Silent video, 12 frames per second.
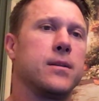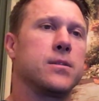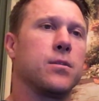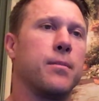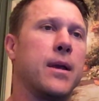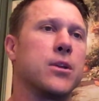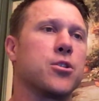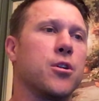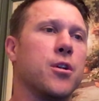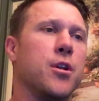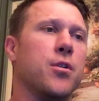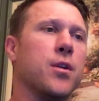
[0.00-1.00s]
So make
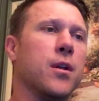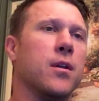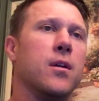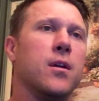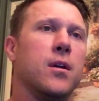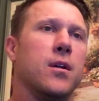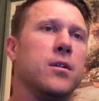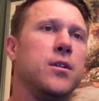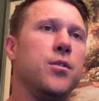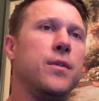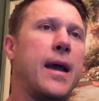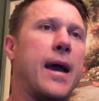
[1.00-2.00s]
sure you can
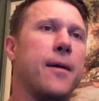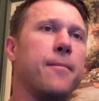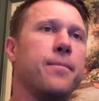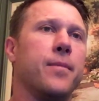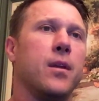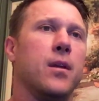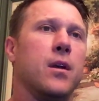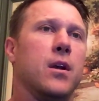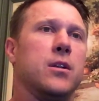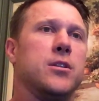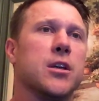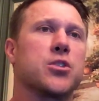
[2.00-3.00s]
do that.
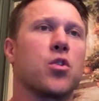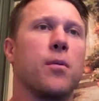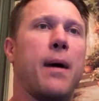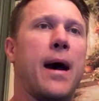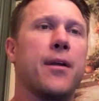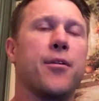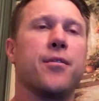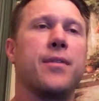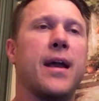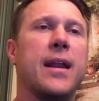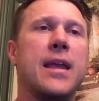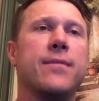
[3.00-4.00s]
Just a reminder
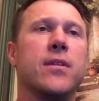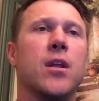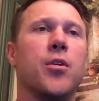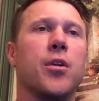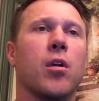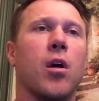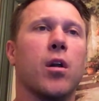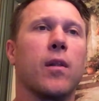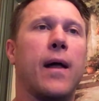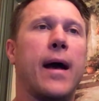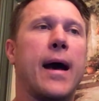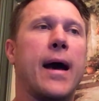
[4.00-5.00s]
that even though you're
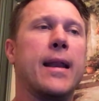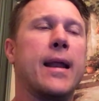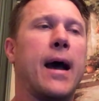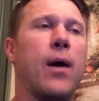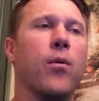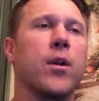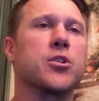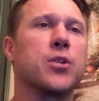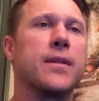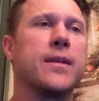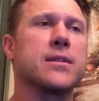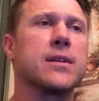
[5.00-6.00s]
online, I want to
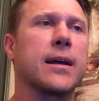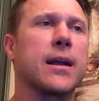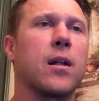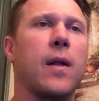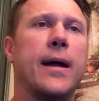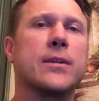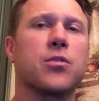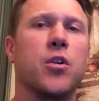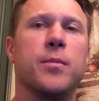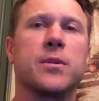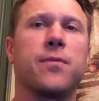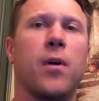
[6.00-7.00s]
treat this like a
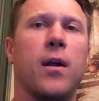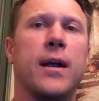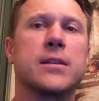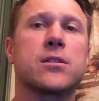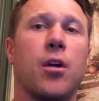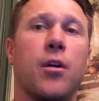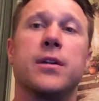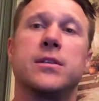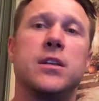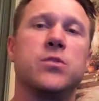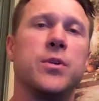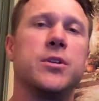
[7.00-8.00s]
classroom as far as
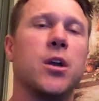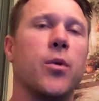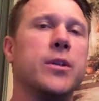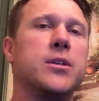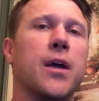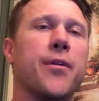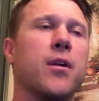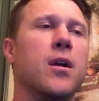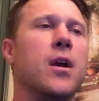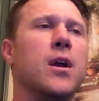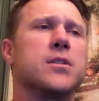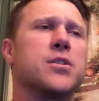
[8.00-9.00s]
courtesies we show each other.
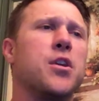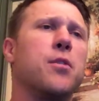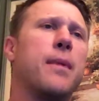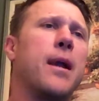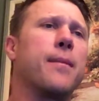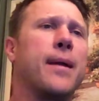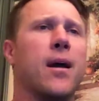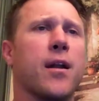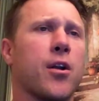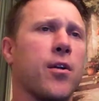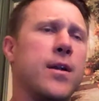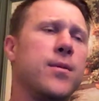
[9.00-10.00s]
So you may or may
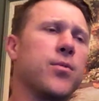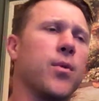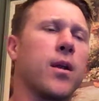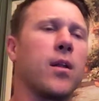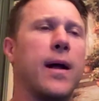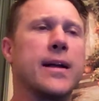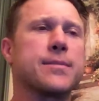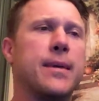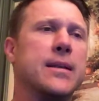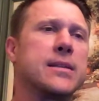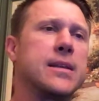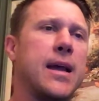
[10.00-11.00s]
not agree with what a classmate has